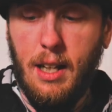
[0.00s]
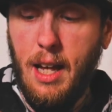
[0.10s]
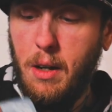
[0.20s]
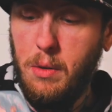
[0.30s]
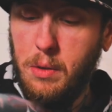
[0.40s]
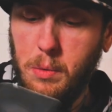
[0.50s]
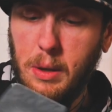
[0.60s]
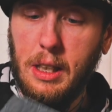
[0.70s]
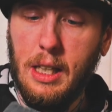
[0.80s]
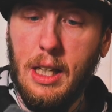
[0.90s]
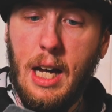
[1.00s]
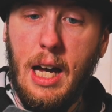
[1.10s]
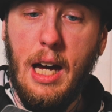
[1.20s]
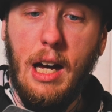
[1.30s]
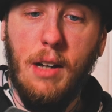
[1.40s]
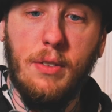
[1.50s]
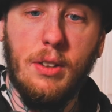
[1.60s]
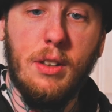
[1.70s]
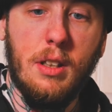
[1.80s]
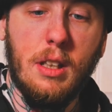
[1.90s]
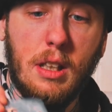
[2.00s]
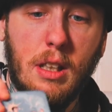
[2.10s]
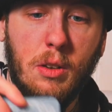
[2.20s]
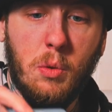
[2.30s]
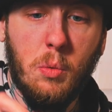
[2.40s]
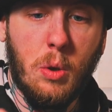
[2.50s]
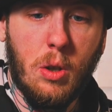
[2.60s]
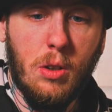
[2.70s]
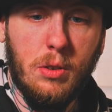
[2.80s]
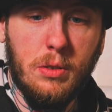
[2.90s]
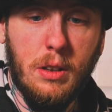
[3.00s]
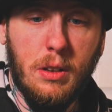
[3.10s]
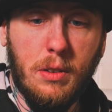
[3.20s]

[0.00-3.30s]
Now we have the world.